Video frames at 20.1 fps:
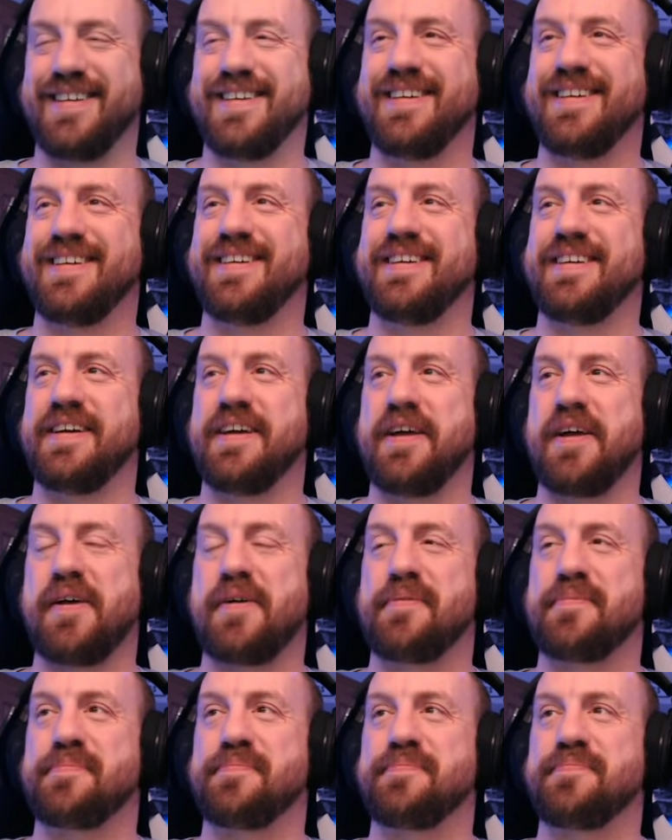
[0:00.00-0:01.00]
If you
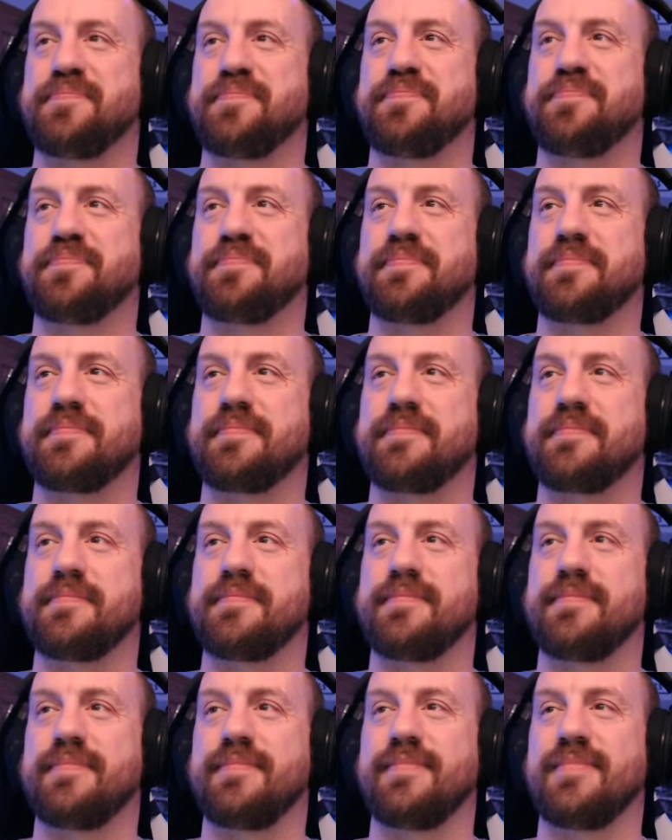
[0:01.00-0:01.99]
somehow actually manage this
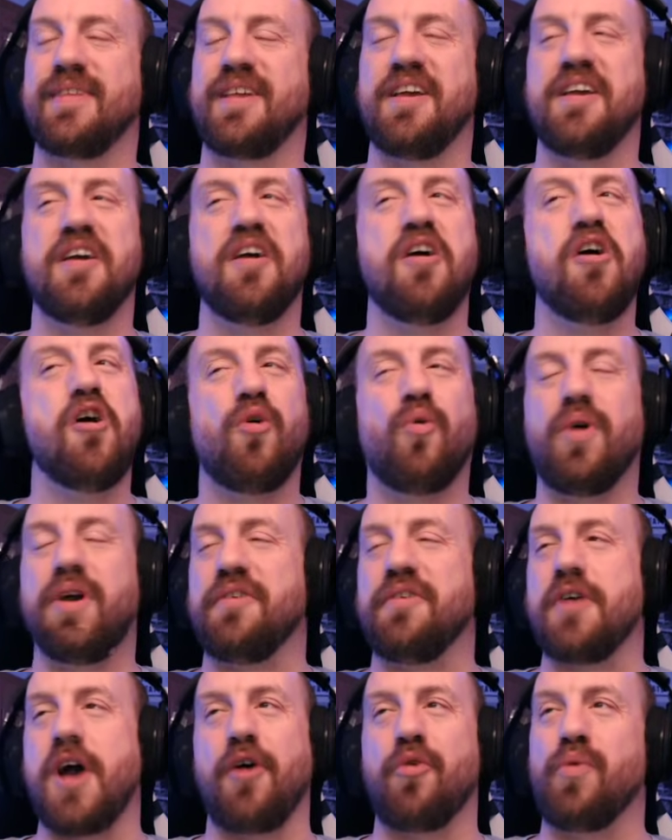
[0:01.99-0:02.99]
under 50 deaths,
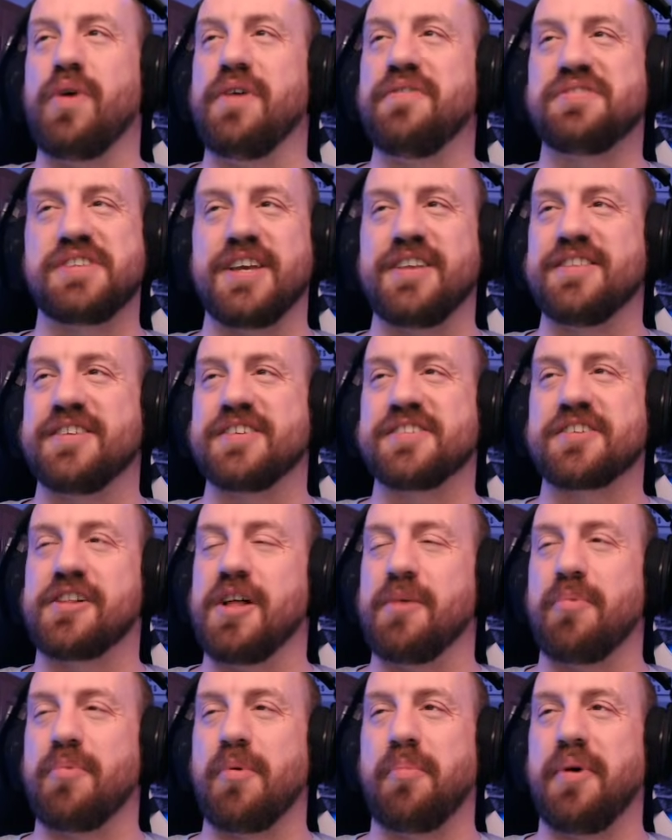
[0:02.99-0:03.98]
we've, uh, we've seen impressed. this
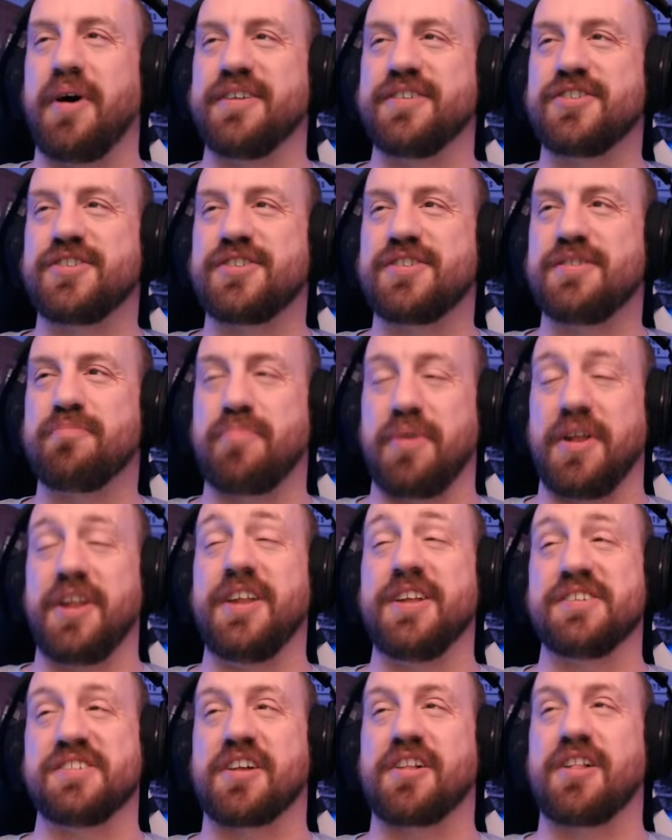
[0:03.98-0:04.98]
clip a bunch, but
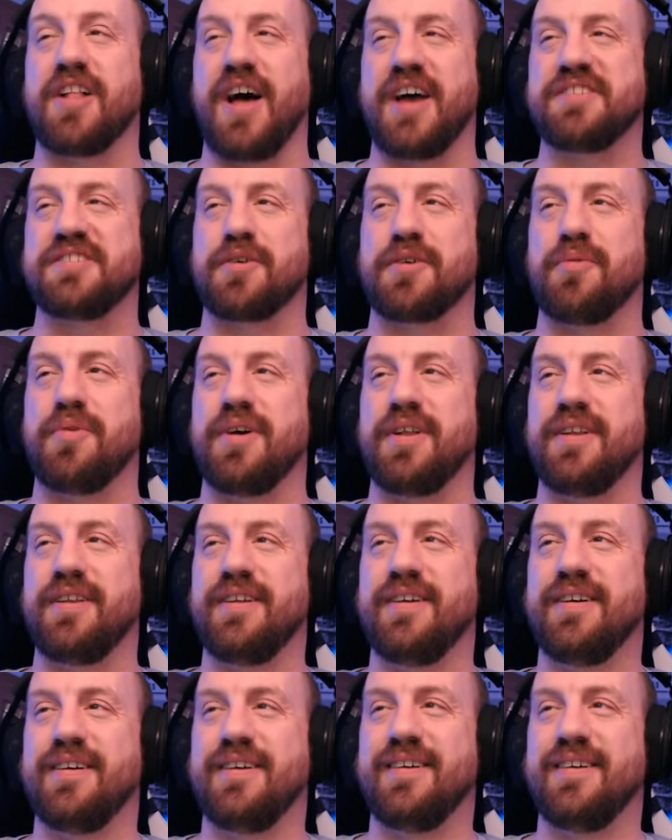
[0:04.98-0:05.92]
it is a classic. Okay, one.